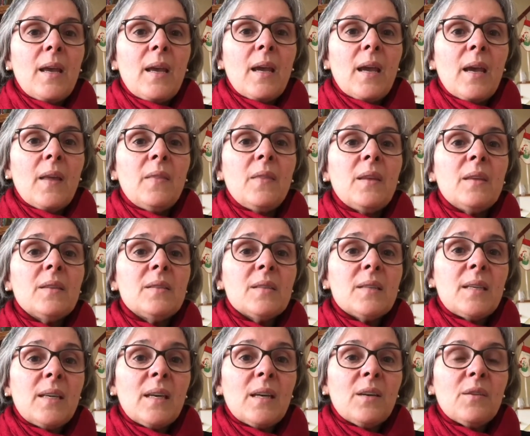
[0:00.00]
And this
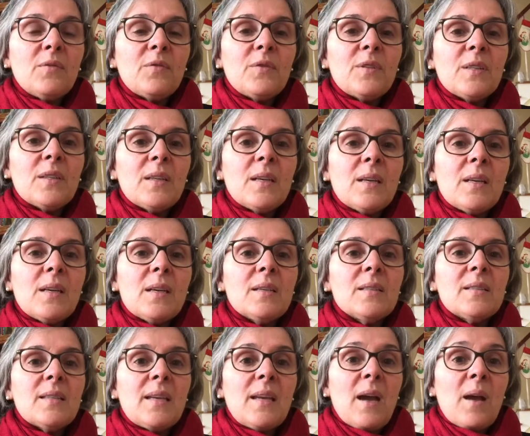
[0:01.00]
gift
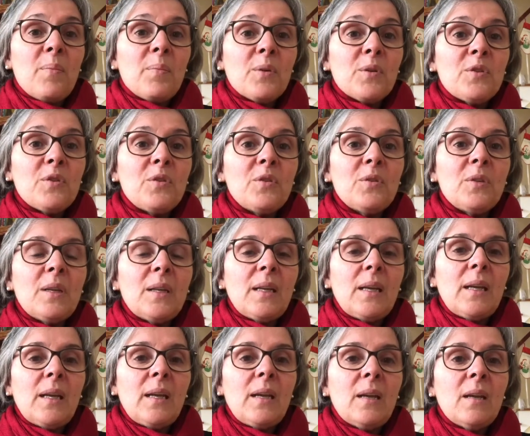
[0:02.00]
is the
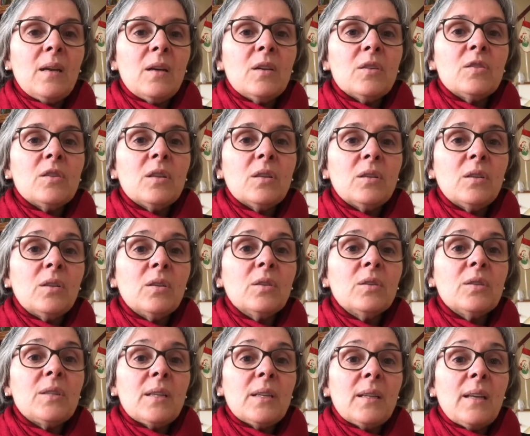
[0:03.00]
opportunity to
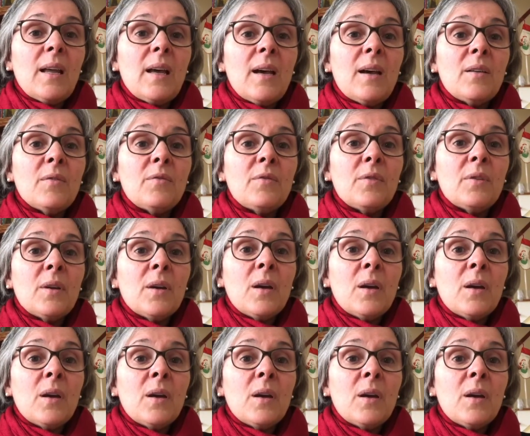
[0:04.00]
learn to love